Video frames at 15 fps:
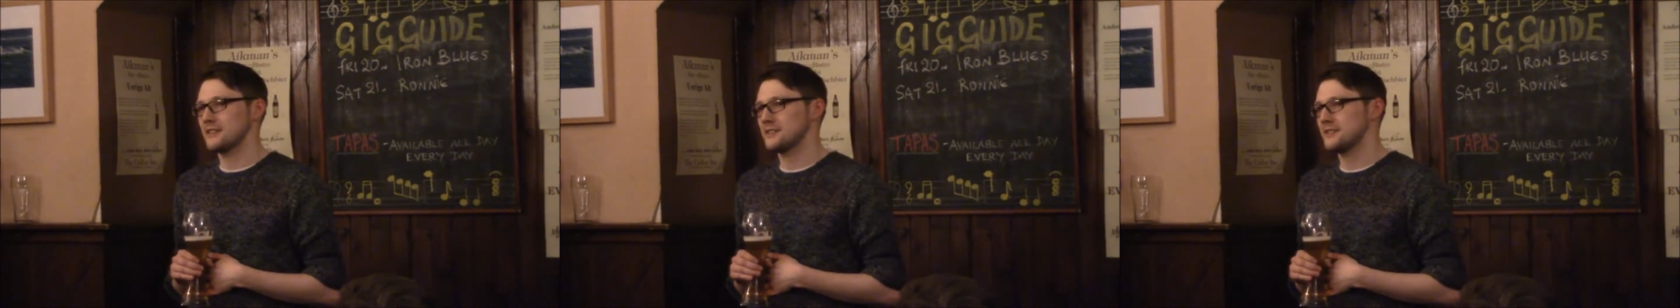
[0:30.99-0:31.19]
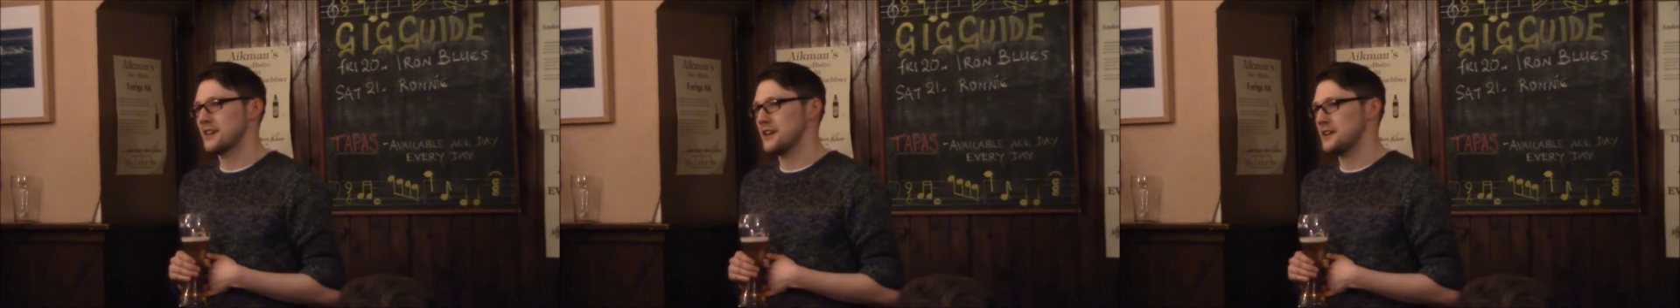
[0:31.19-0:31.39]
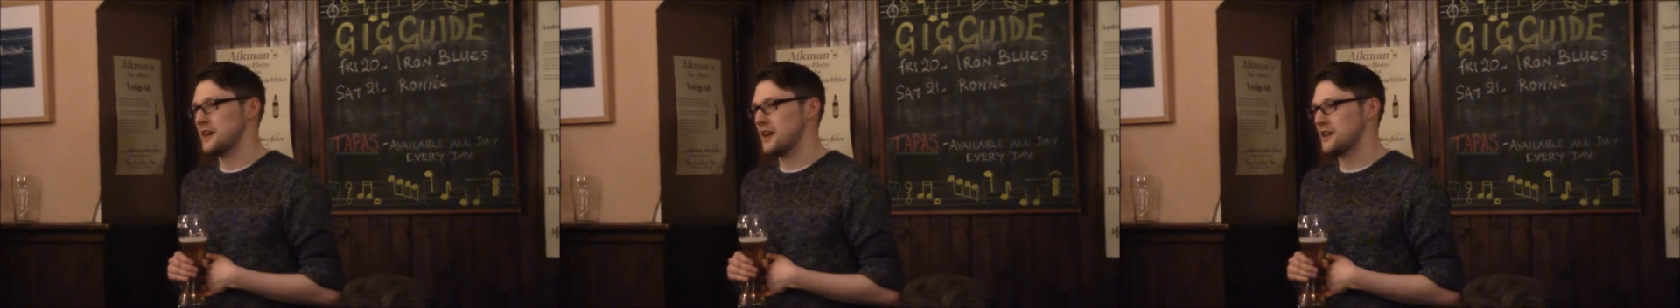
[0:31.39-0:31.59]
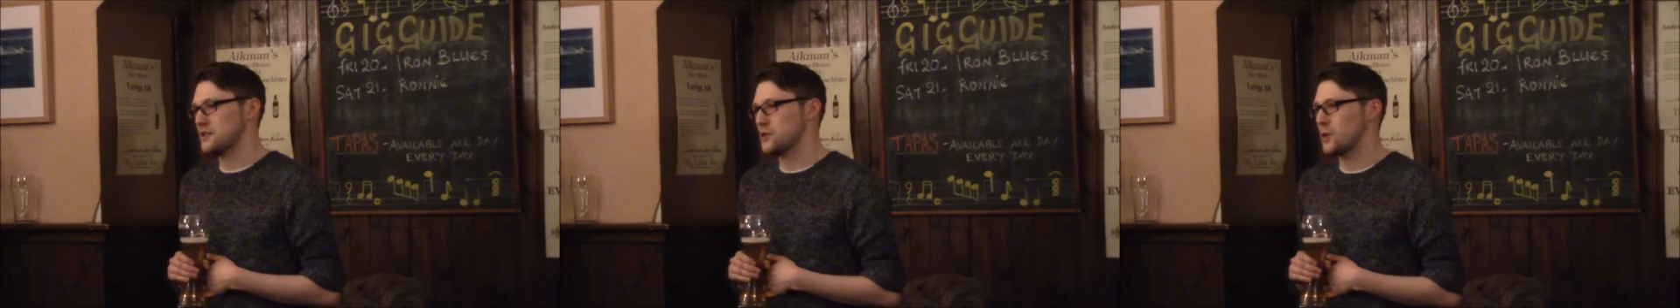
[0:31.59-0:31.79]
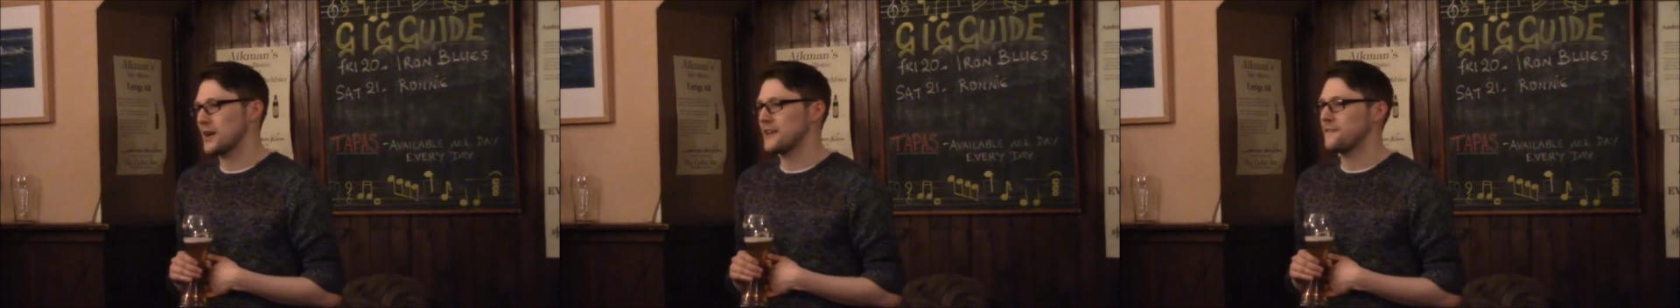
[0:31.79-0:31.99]
It said
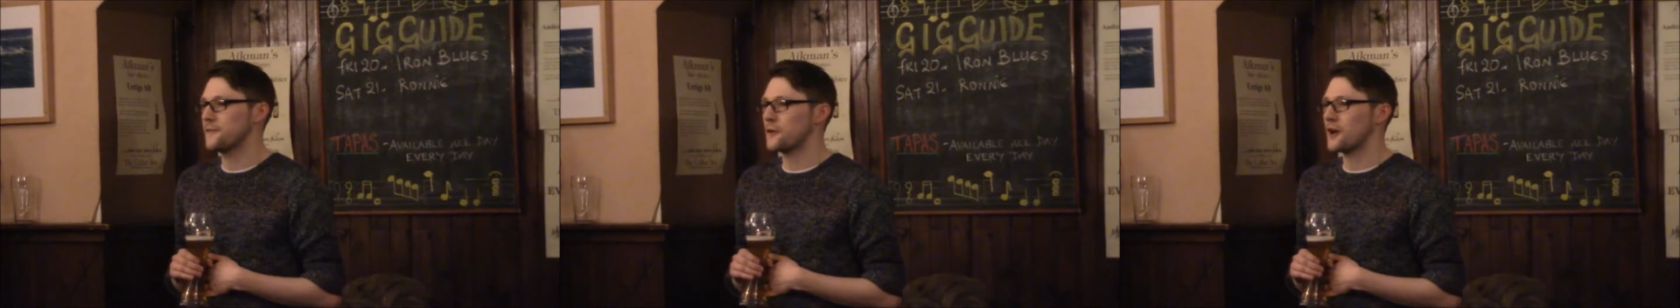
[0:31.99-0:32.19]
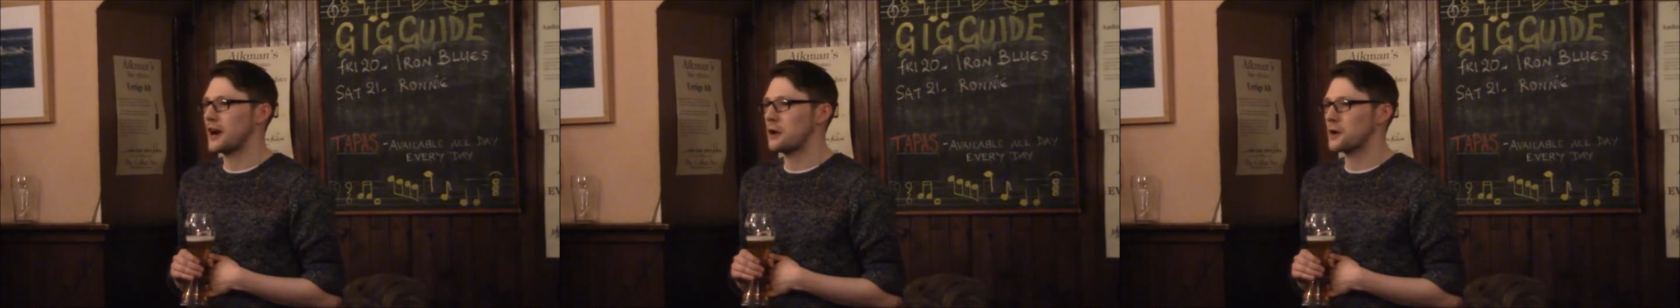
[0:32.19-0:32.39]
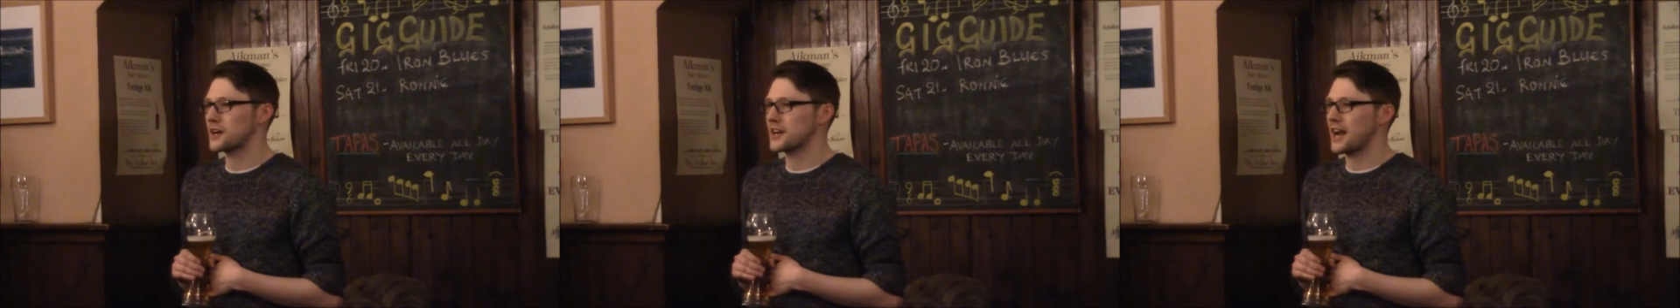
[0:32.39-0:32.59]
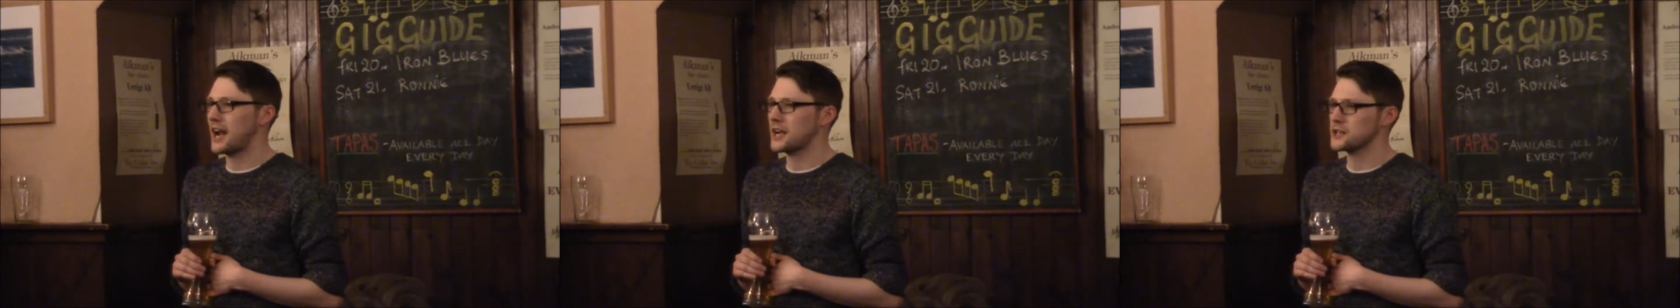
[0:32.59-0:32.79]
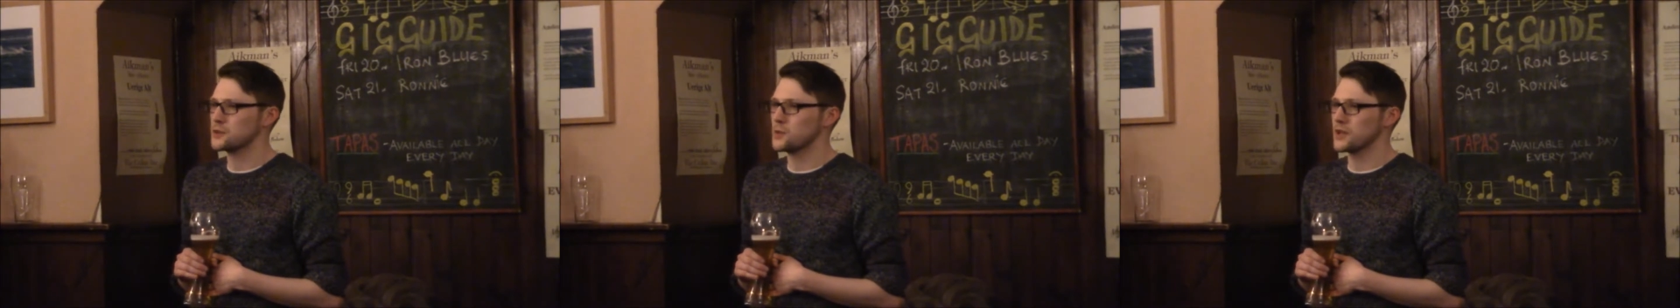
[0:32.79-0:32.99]
24-hour uh,
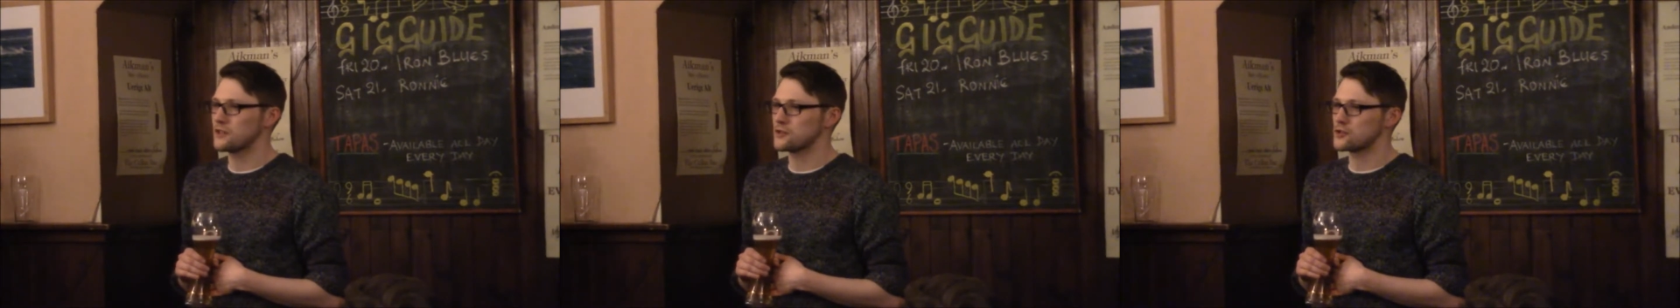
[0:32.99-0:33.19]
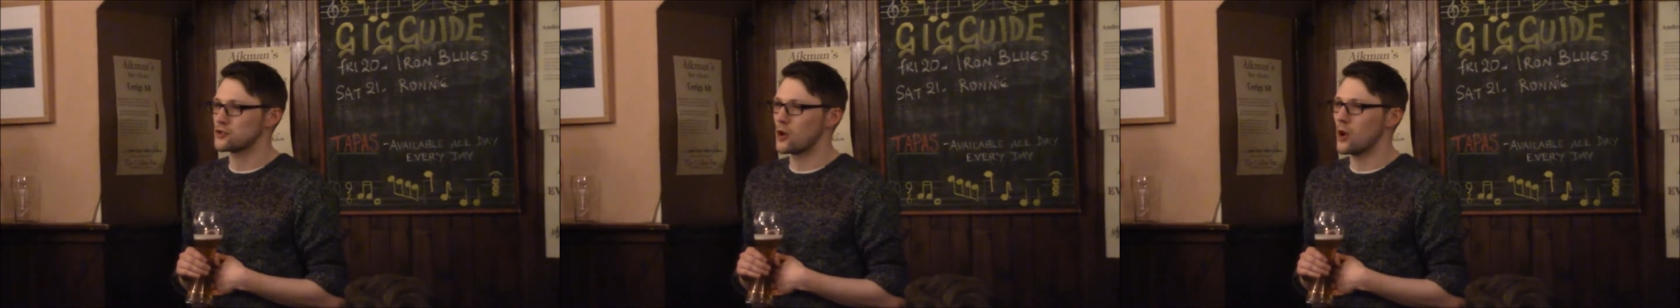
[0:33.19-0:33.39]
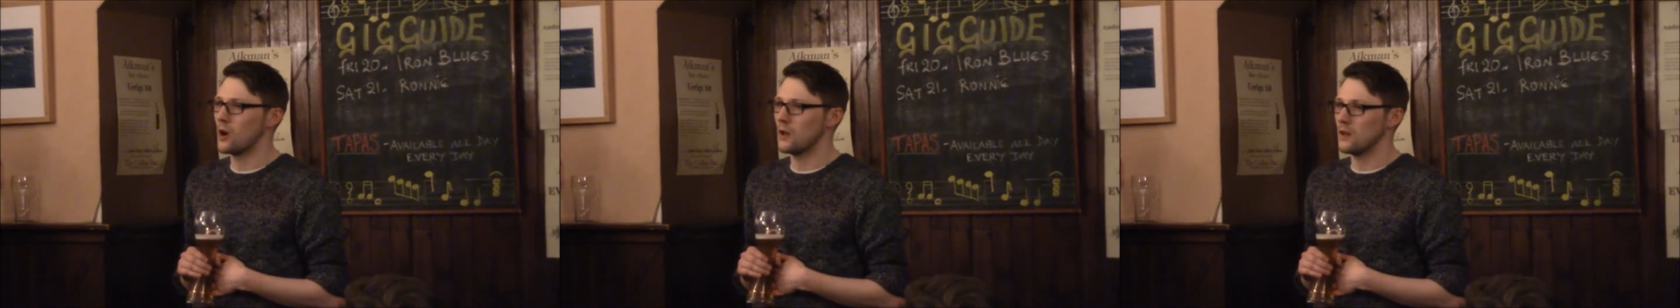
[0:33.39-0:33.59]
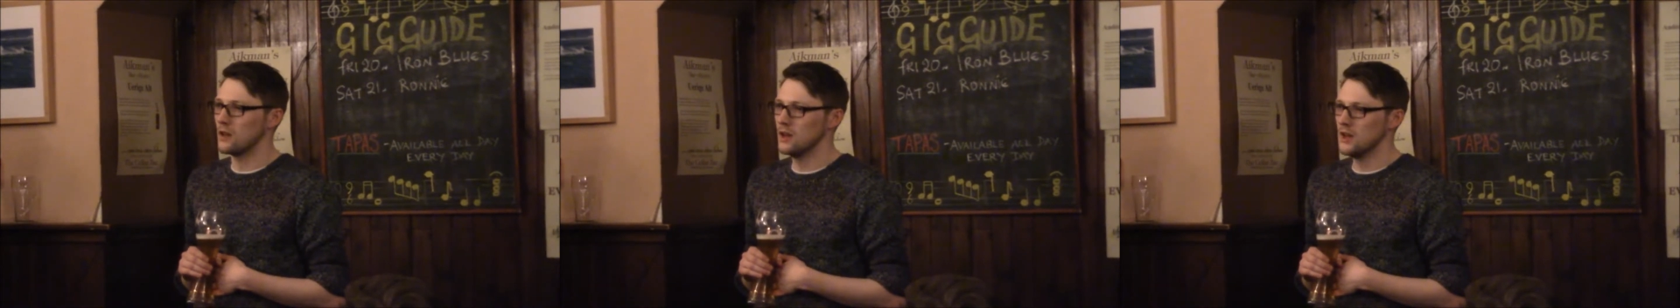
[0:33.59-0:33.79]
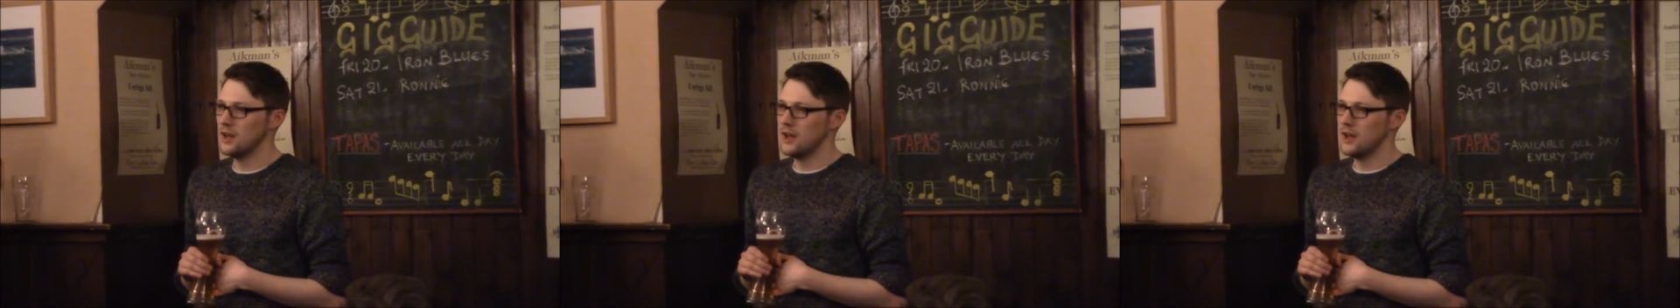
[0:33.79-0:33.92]
cash withdrawal.